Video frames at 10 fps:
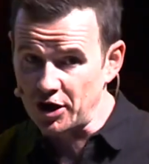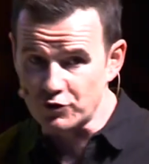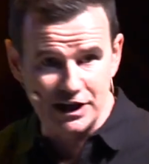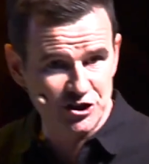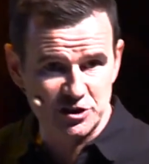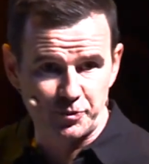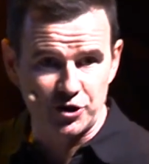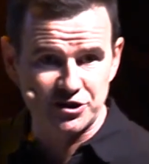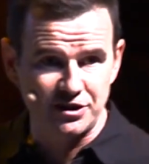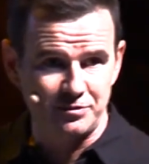not a religious
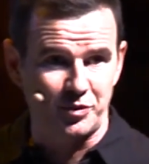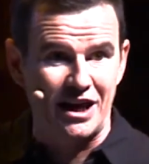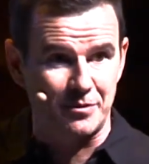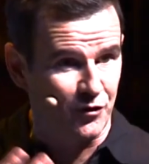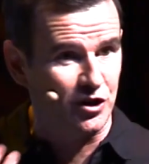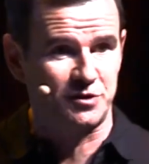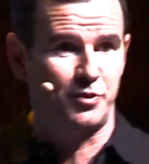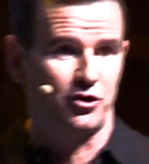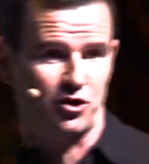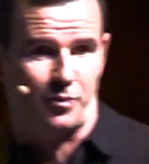person, but I am a very
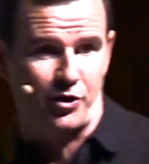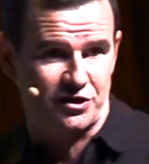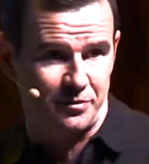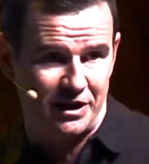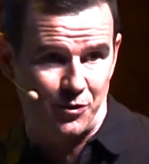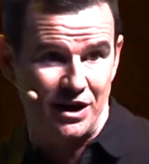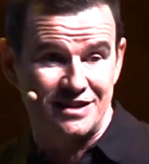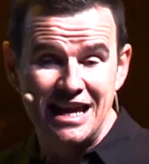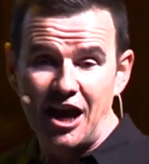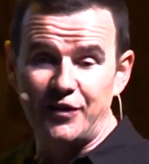spiritual person in many
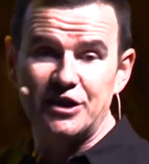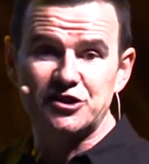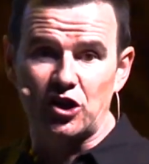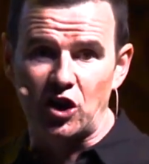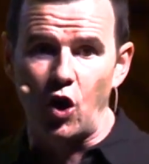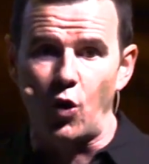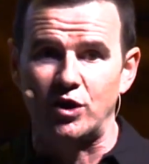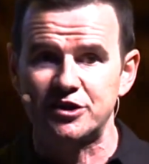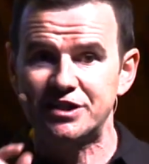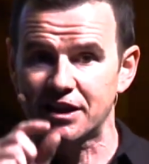ways. I think it's on
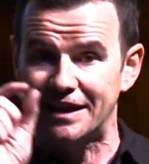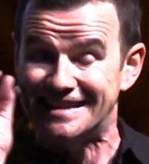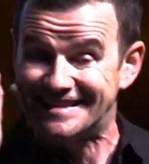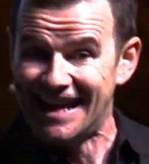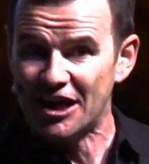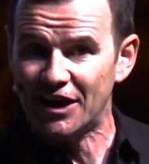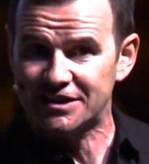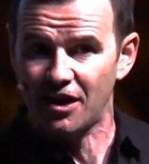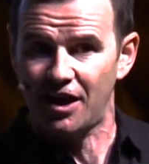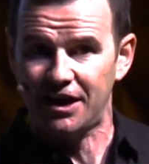loan until the day I
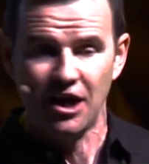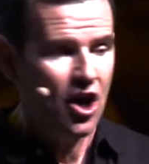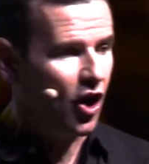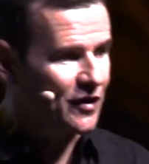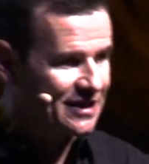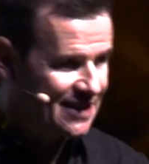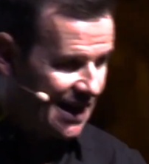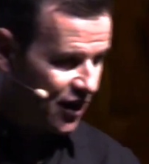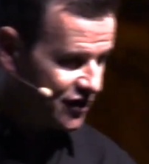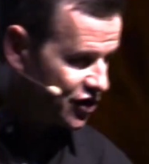die or the day I